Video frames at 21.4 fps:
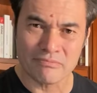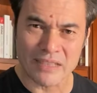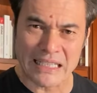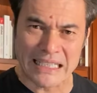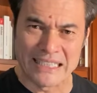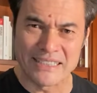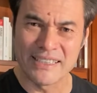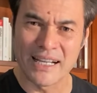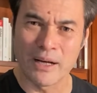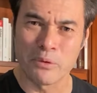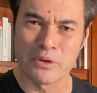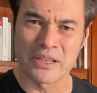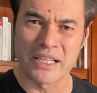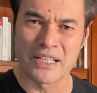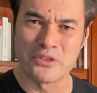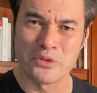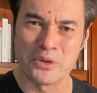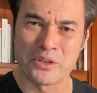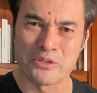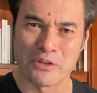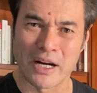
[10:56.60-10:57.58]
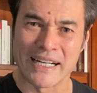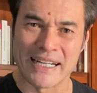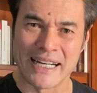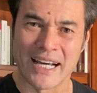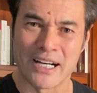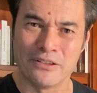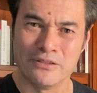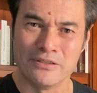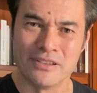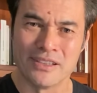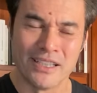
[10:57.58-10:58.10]
Isn't that what they're doing right
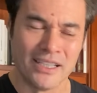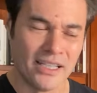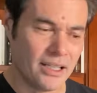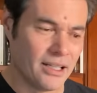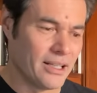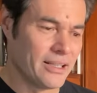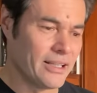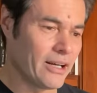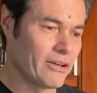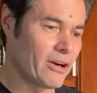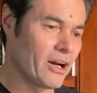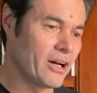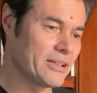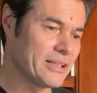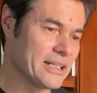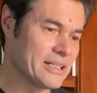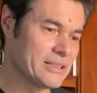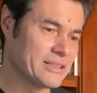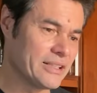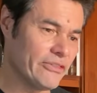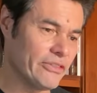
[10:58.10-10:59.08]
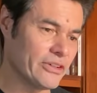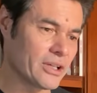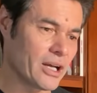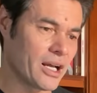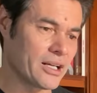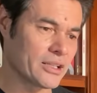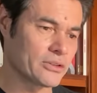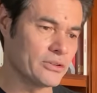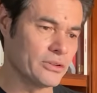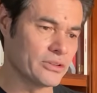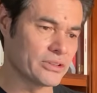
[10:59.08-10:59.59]
now? There are these different
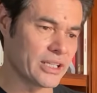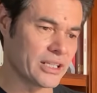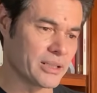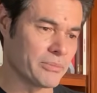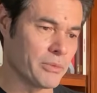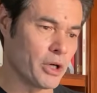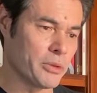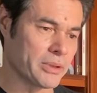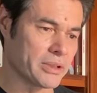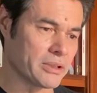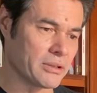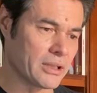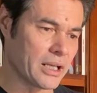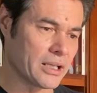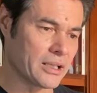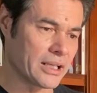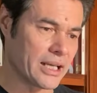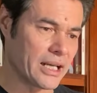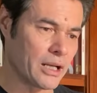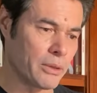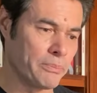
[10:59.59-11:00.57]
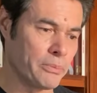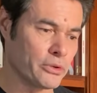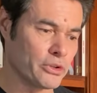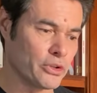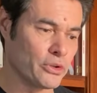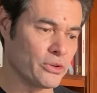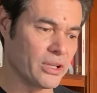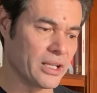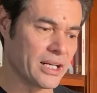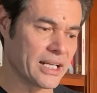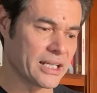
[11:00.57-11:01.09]
articles at the moment. And again, I'll put you
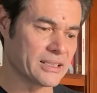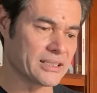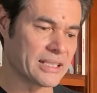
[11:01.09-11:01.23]
the links